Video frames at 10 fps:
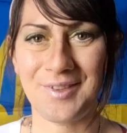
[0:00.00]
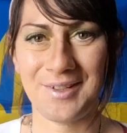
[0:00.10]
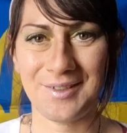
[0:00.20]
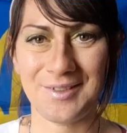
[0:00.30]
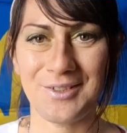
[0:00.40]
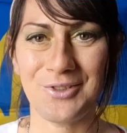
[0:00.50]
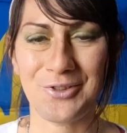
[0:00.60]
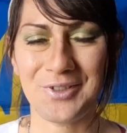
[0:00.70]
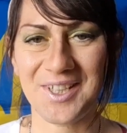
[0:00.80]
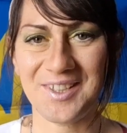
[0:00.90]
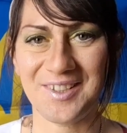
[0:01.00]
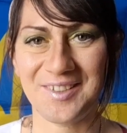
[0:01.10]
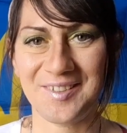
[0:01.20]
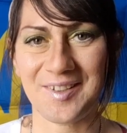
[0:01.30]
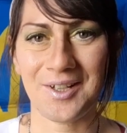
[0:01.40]
that
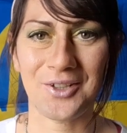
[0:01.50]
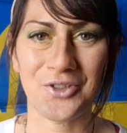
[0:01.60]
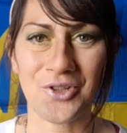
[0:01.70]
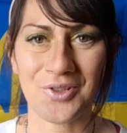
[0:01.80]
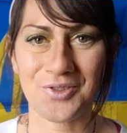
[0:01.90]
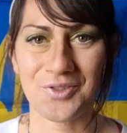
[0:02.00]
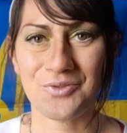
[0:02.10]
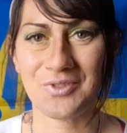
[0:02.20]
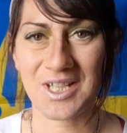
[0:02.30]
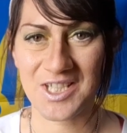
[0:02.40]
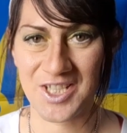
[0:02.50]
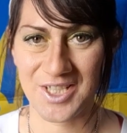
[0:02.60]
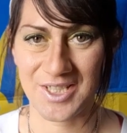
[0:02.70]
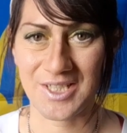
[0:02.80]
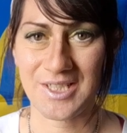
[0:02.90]
Ukrainians are not
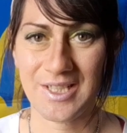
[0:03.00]
Russian.